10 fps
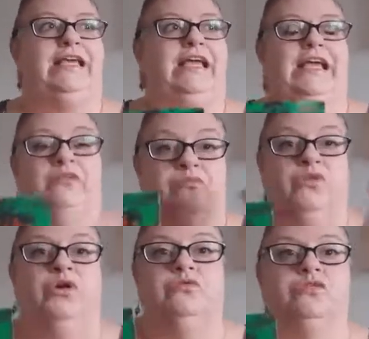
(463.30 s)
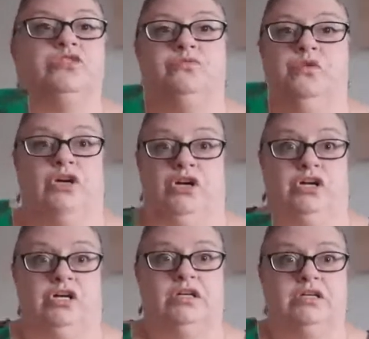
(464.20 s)
It won't
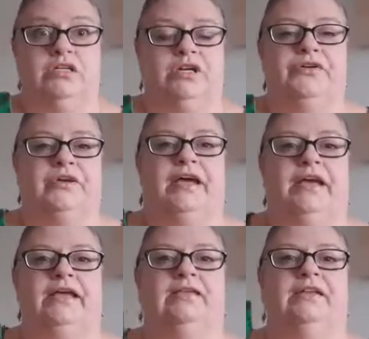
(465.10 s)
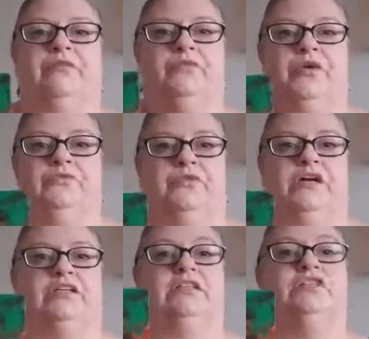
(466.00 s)
work. Okay, that won't
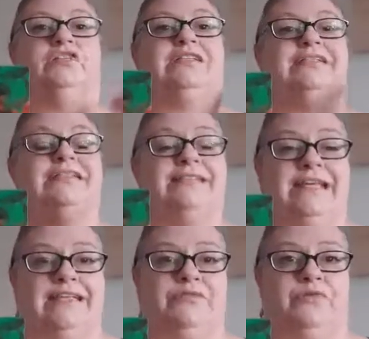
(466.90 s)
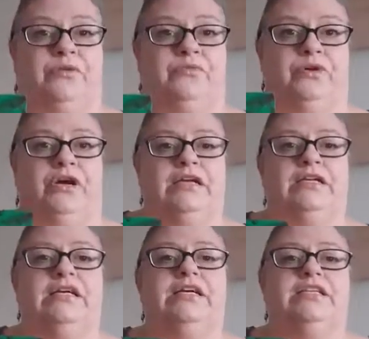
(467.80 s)
work. The doctors have said it won't work.
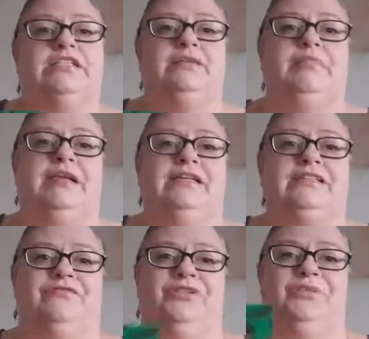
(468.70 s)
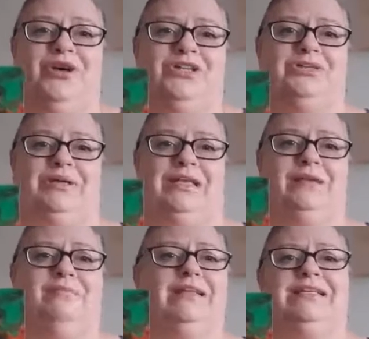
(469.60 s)
So please, if you are doing
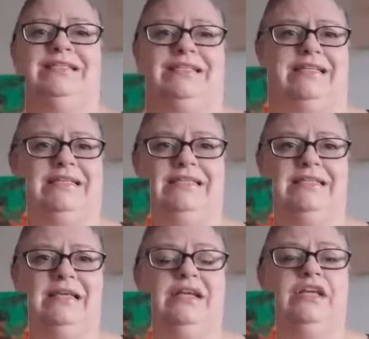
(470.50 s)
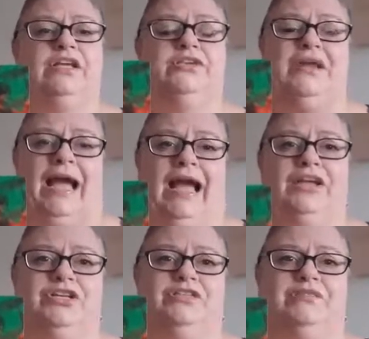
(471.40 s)
that, please cease. You can
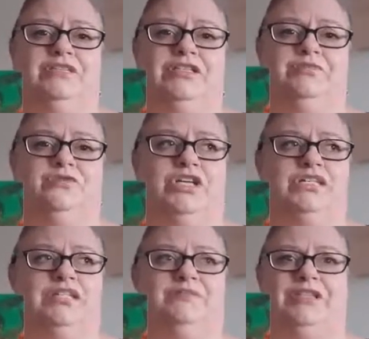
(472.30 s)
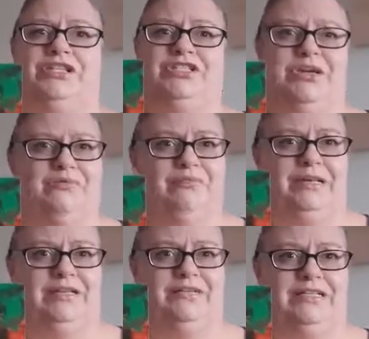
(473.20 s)
use them in small doses, but I don't
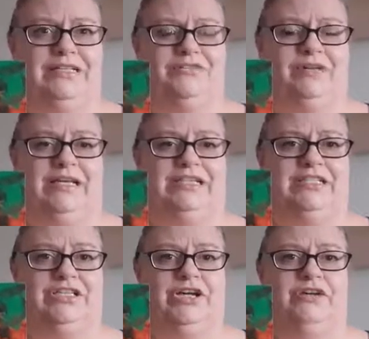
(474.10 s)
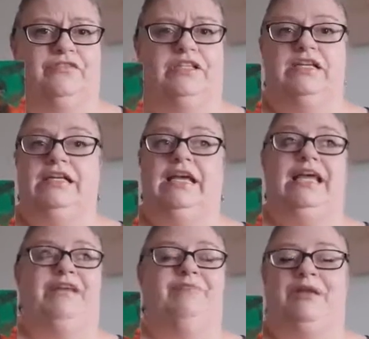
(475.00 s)
believe that it's related to COVID.
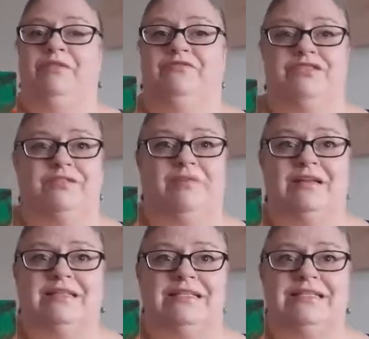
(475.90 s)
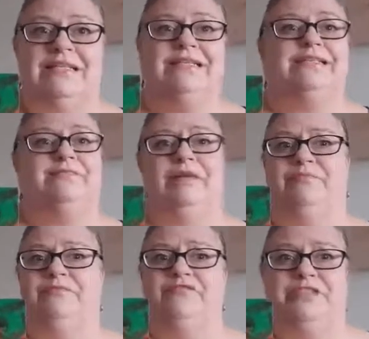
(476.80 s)
It may be for some other disease, it may
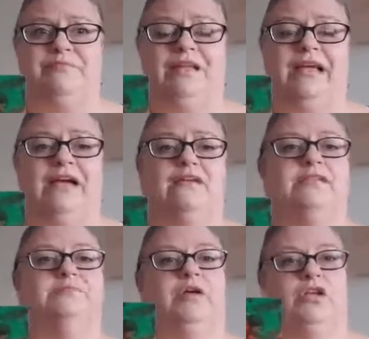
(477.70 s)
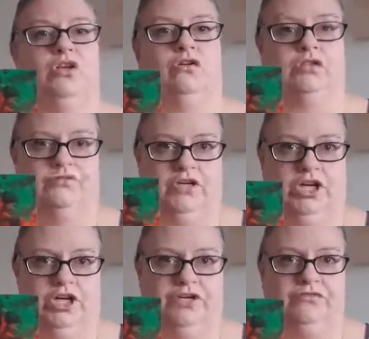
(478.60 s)
be for something else, but not for
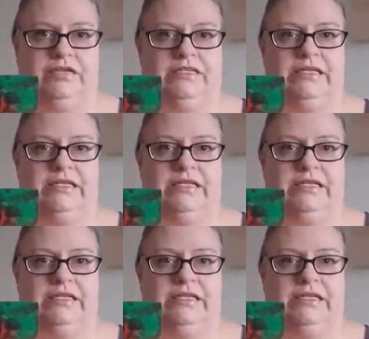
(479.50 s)
COVID.